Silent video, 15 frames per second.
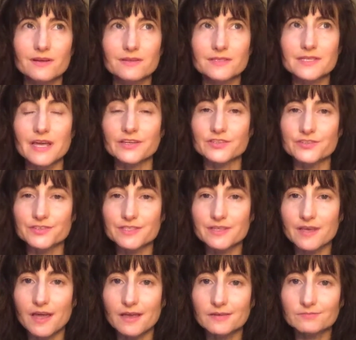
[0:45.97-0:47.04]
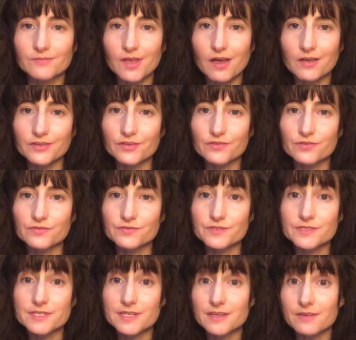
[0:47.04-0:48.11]
texture to that, I'll use
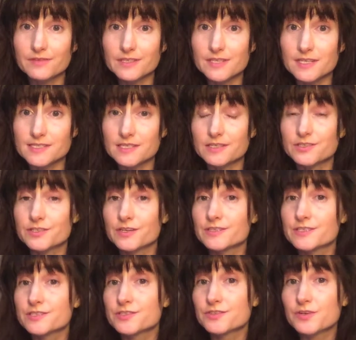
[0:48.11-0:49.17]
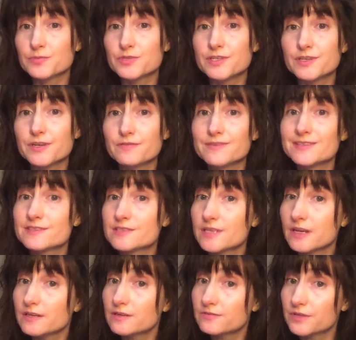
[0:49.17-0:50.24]
TKV Desikachar's description of the
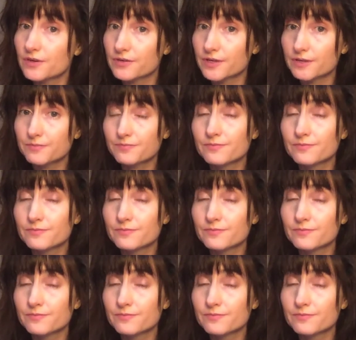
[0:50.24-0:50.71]
state of yoga